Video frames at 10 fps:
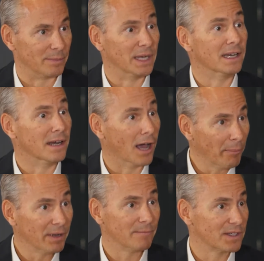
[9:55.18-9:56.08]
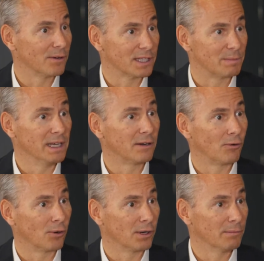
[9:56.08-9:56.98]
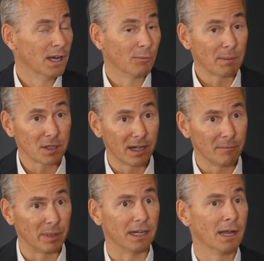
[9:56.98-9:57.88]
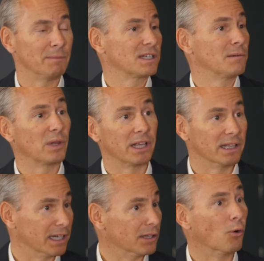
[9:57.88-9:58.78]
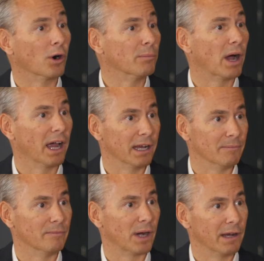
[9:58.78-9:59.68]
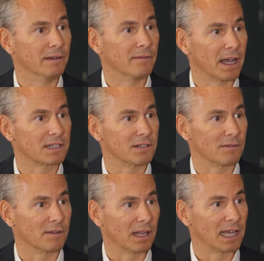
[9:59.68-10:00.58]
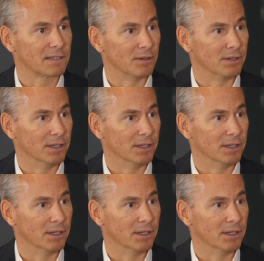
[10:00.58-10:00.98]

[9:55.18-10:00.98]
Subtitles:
beaten up, so to speak, or perhaps not even beaten up, just completely ignored by investors over the last few